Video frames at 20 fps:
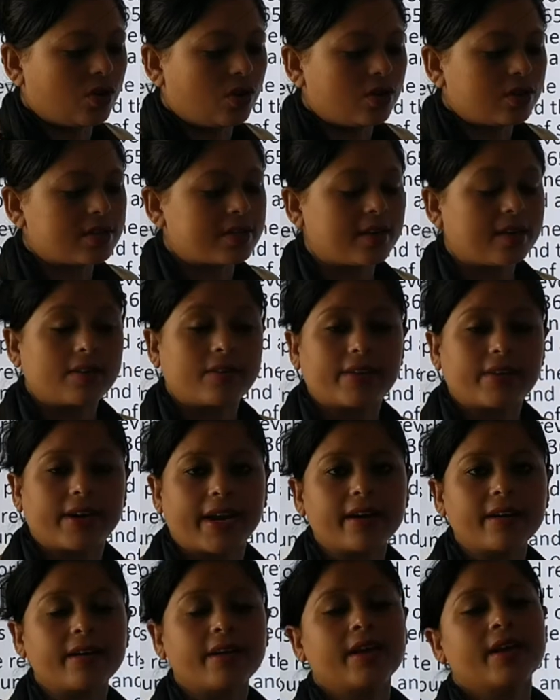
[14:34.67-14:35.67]
So
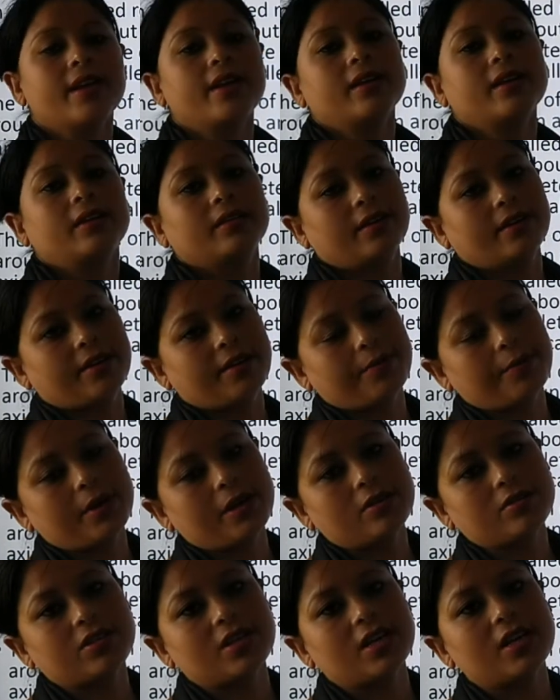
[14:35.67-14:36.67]
children, the
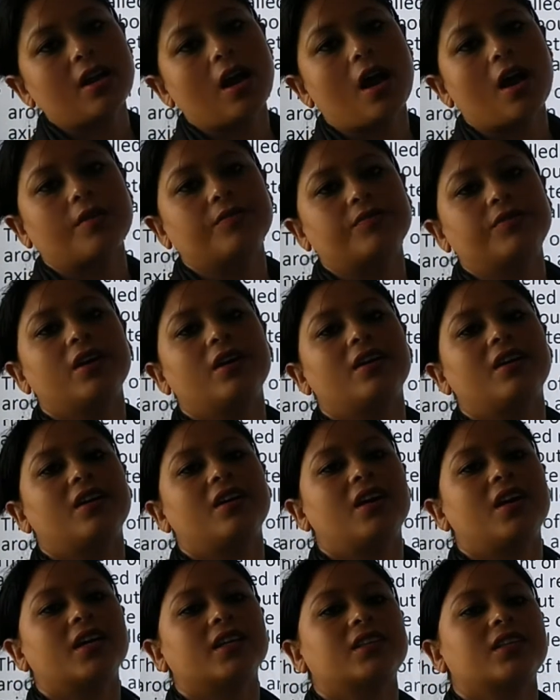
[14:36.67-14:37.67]
revolution of the
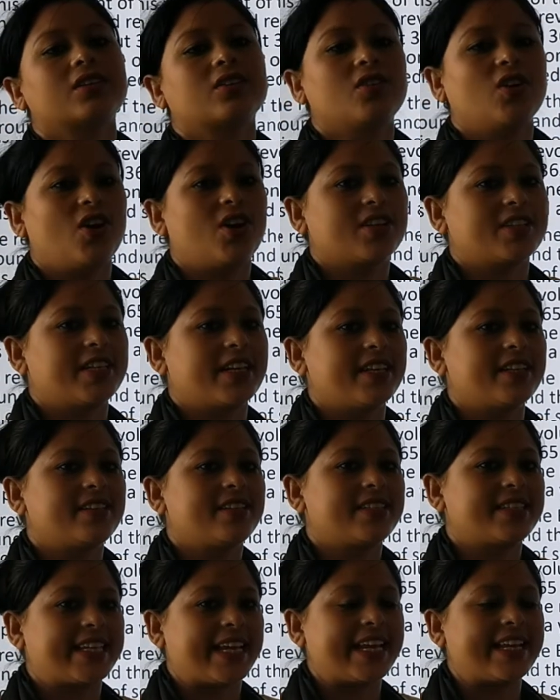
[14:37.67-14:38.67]
earth
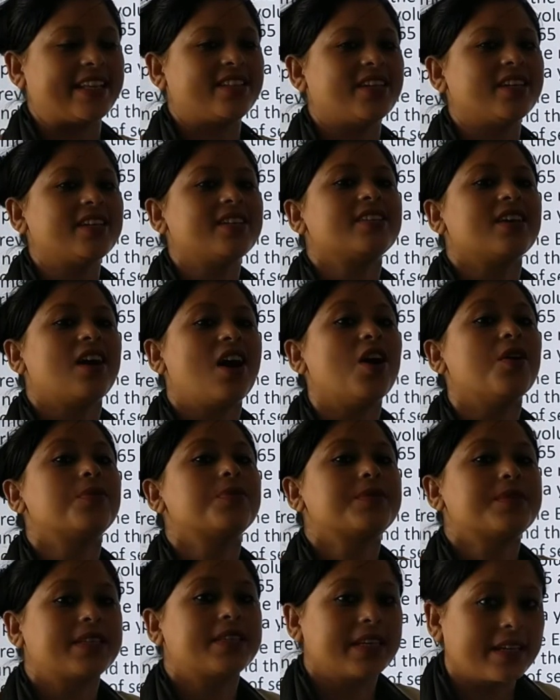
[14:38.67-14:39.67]
causes changes
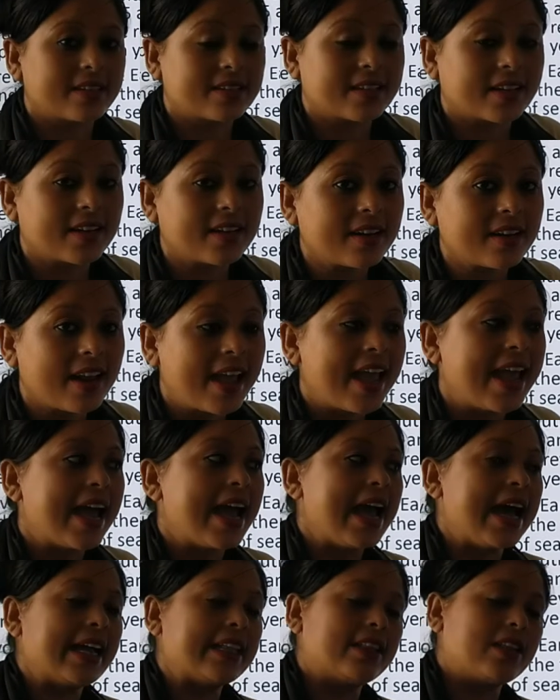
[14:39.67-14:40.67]
of season,
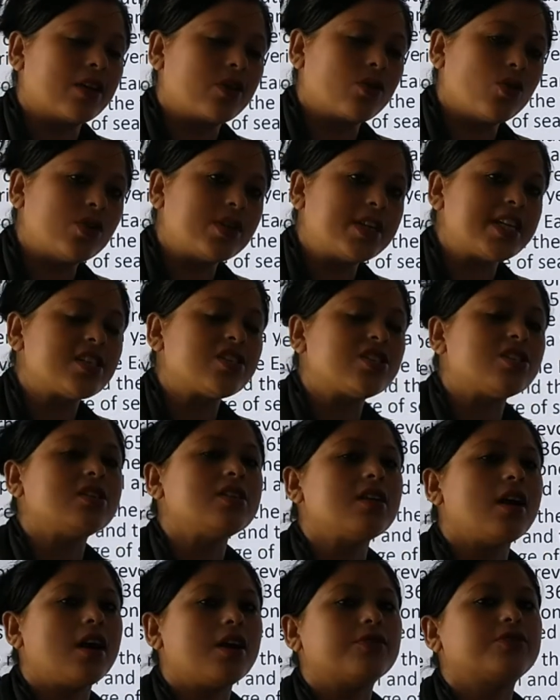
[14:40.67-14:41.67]
and the
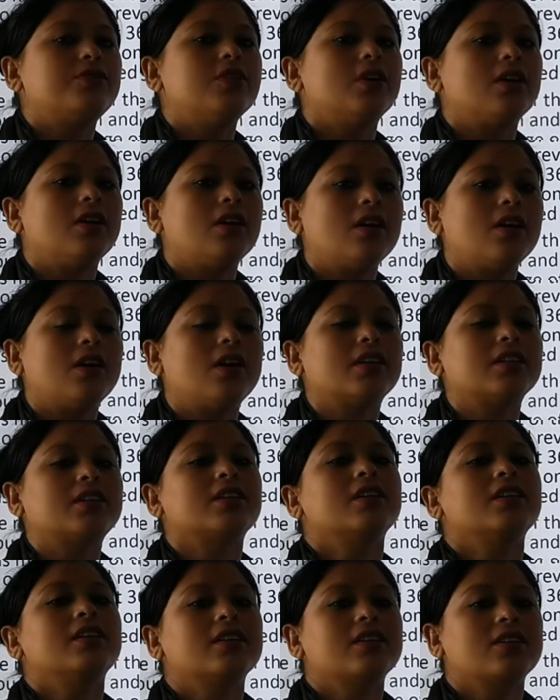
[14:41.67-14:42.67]
rotation of the
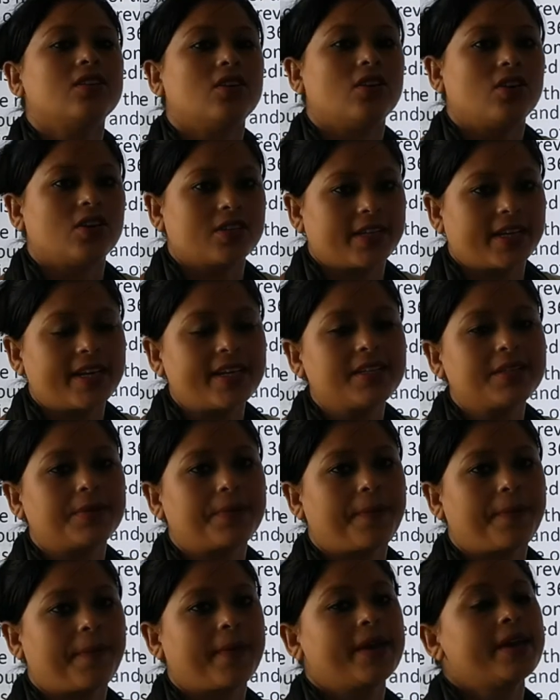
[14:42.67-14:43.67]
earth
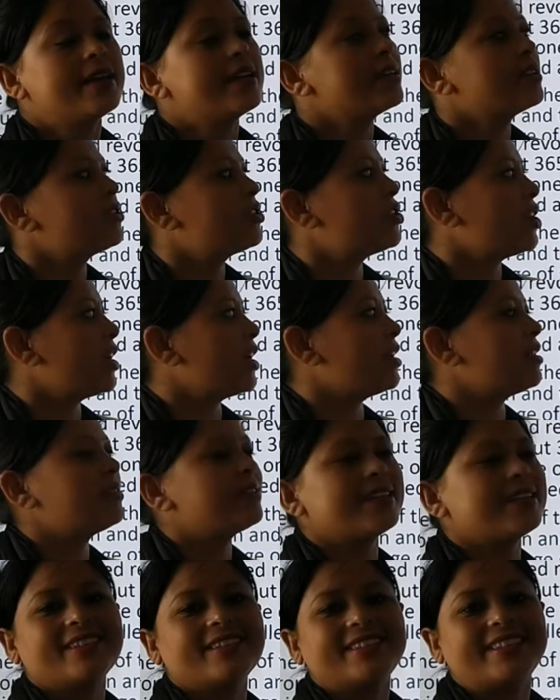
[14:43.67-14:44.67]
causes
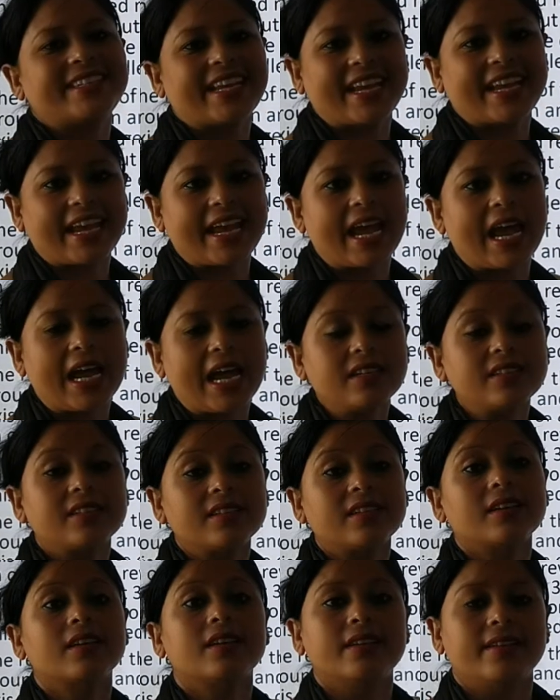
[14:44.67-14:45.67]
change in day
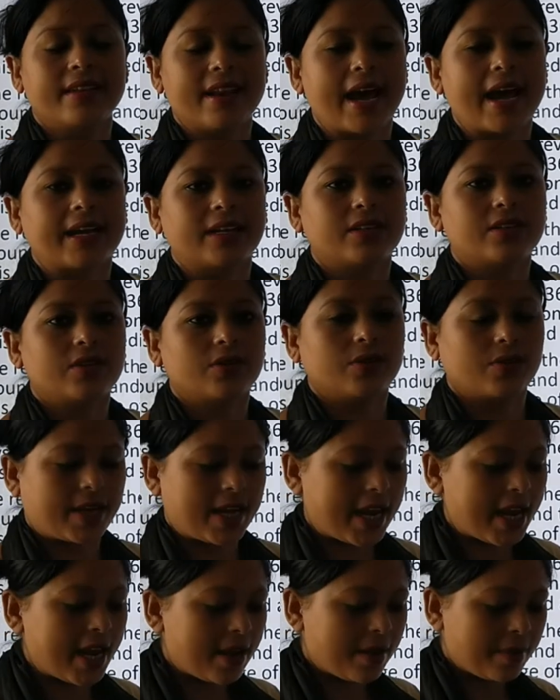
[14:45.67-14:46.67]
and night.
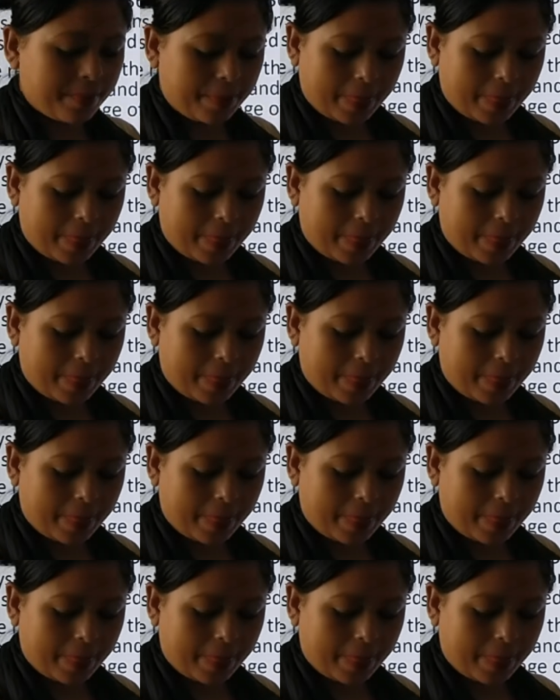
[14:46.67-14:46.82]
Okay.